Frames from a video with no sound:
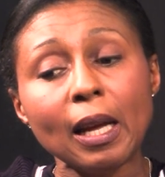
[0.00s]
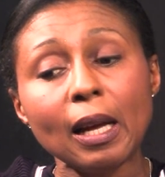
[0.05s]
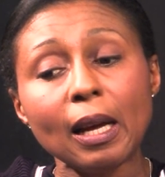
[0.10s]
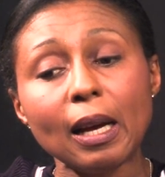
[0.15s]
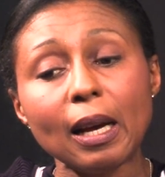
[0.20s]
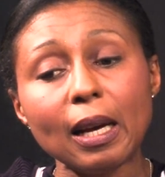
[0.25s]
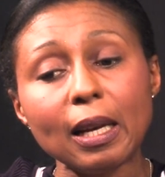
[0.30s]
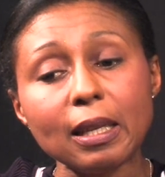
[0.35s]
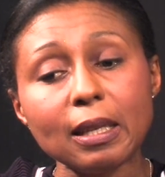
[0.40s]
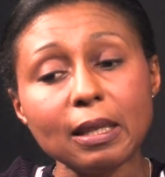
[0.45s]

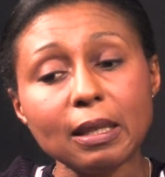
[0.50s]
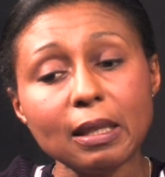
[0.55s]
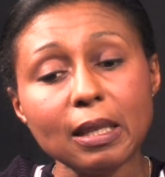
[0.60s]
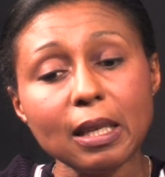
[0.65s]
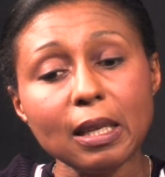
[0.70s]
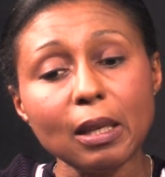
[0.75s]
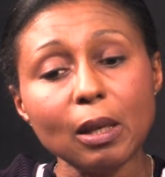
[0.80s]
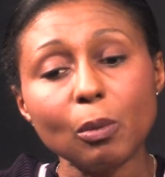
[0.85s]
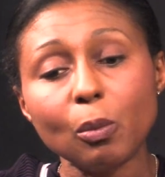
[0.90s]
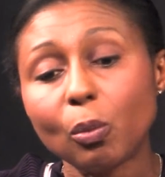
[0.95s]
I
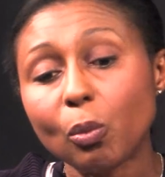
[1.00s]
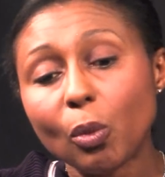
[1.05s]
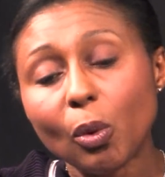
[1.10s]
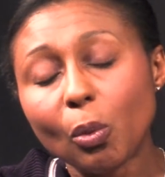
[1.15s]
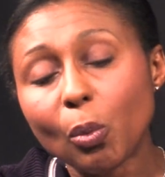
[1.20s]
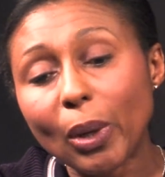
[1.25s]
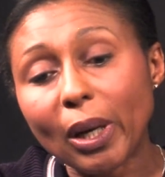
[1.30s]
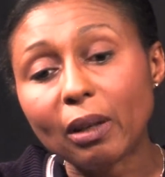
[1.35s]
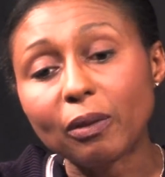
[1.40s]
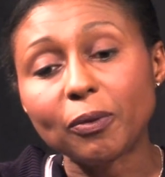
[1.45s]
see,
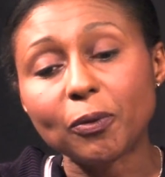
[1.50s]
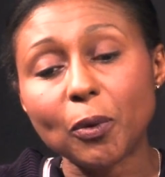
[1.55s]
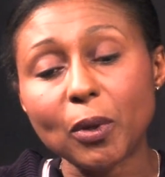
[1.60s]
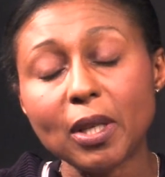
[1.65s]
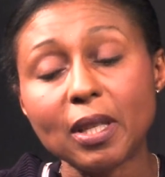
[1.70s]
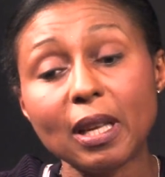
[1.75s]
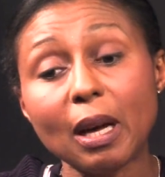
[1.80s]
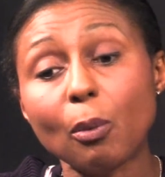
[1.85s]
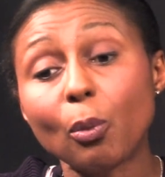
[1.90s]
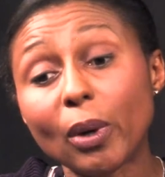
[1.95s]
well, for
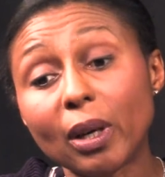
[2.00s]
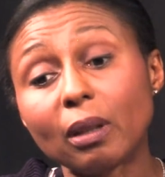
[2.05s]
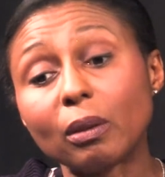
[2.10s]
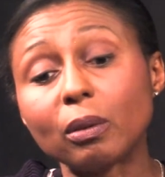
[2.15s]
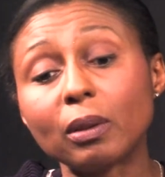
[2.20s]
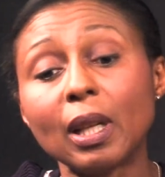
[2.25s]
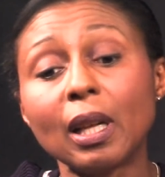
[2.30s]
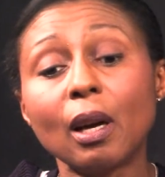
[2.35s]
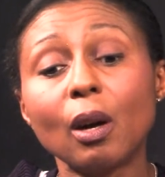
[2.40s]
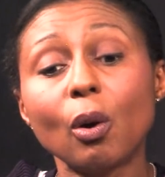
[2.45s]

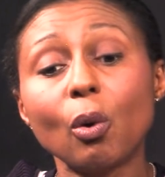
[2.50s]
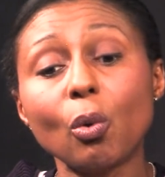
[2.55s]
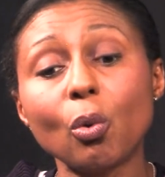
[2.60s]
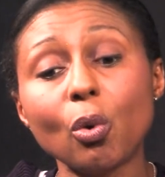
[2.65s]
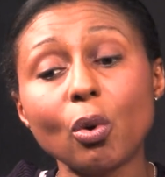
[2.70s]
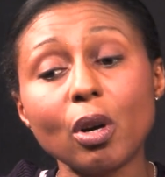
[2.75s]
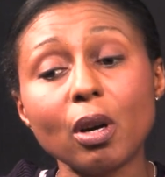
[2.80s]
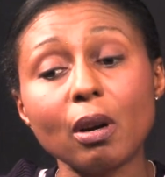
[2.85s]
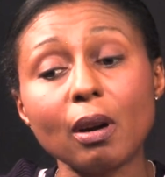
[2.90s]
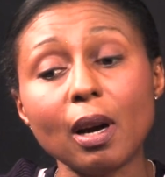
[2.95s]
example,
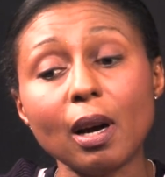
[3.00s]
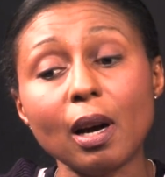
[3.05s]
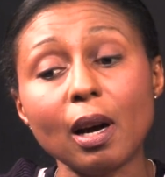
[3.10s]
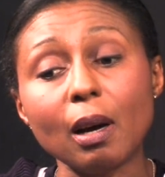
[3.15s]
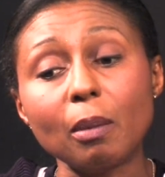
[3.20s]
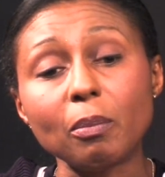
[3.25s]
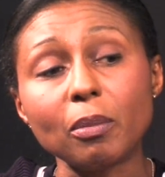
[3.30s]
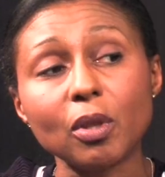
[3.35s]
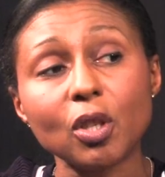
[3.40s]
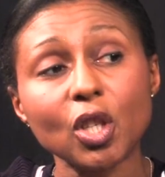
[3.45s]
or
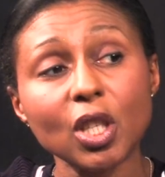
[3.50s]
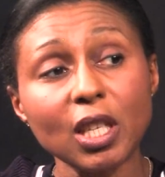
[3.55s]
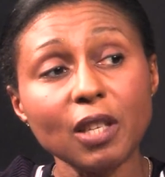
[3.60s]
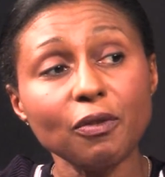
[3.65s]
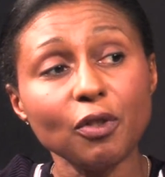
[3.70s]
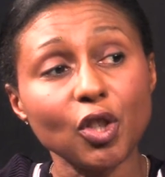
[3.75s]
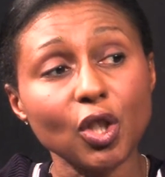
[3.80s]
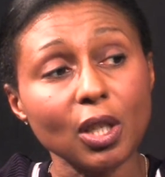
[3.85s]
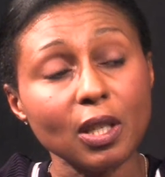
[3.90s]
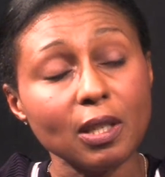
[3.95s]
Chief
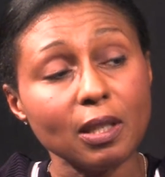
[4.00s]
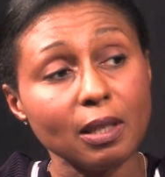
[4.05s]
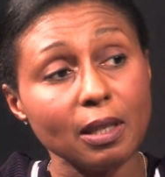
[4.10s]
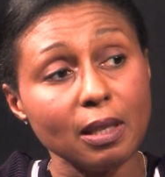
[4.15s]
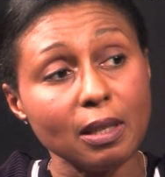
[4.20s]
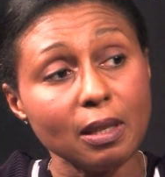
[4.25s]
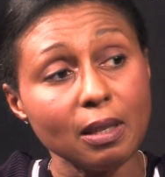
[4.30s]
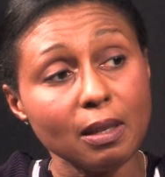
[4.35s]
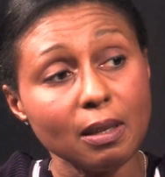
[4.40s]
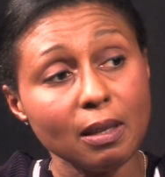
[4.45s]

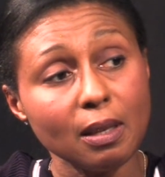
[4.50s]
Justice.